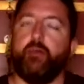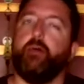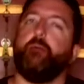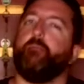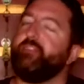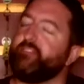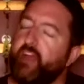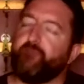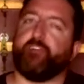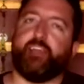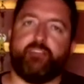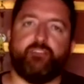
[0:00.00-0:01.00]
But let's not
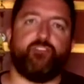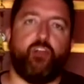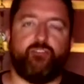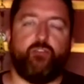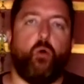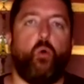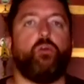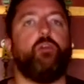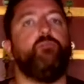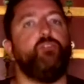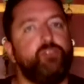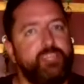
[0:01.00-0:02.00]
forget there's also a whole
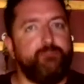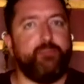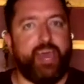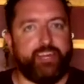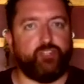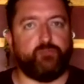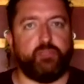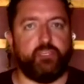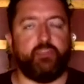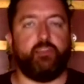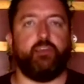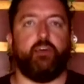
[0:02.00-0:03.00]
community management
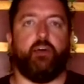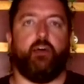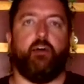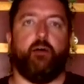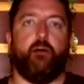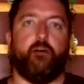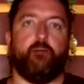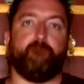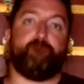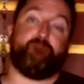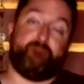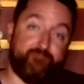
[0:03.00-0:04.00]

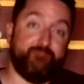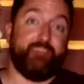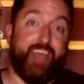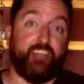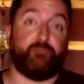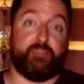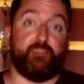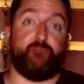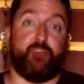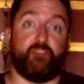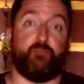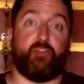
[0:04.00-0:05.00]
aspect of
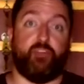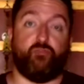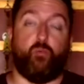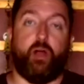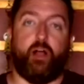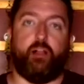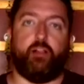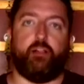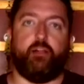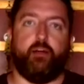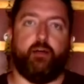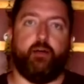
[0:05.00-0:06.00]
Facebook as well.
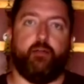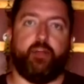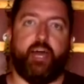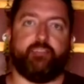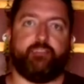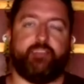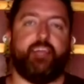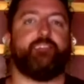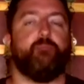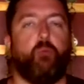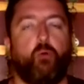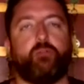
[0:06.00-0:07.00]
That's
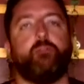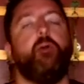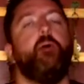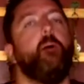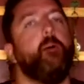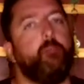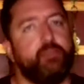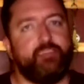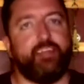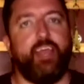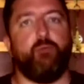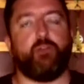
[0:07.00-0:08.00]
important. But
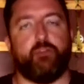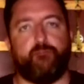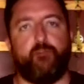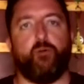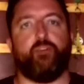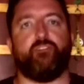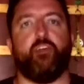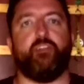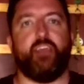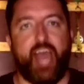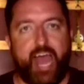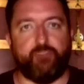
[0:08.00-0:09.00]
today we're going to focus on the
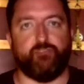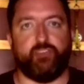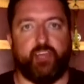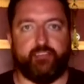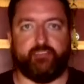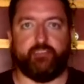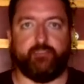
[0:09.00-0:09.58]
advertising.